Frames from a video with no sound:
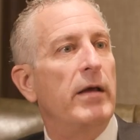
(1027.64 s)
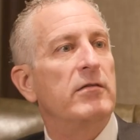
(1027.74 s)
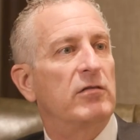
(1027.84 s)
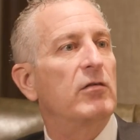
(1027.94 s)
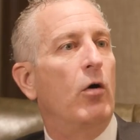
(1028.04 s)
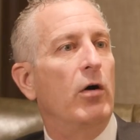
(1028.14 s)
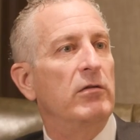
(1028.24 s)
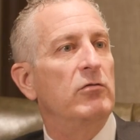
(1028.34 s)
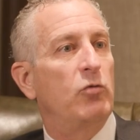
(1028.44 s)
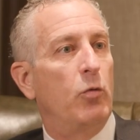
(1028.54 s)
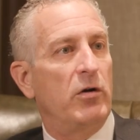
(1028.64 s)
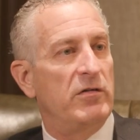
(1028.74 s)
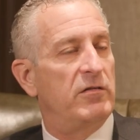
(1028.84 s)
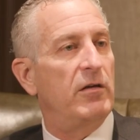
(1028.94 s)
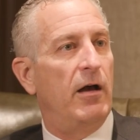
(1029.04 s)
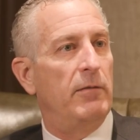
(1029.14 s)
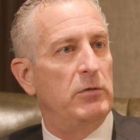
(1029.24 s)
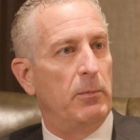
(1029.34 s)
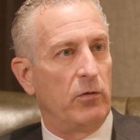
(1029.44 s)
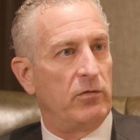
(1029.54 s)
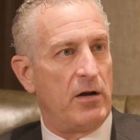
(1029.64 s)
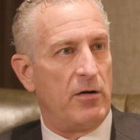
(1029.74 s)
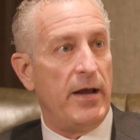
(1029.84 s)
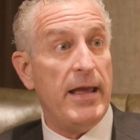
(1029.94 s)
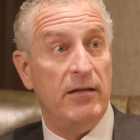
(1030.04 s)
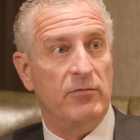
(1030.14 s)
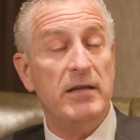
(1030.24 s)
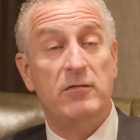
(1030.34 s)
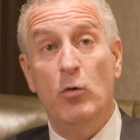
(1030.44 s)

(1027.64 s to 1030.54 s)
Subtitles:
went on towards the Bolsonaro end, right?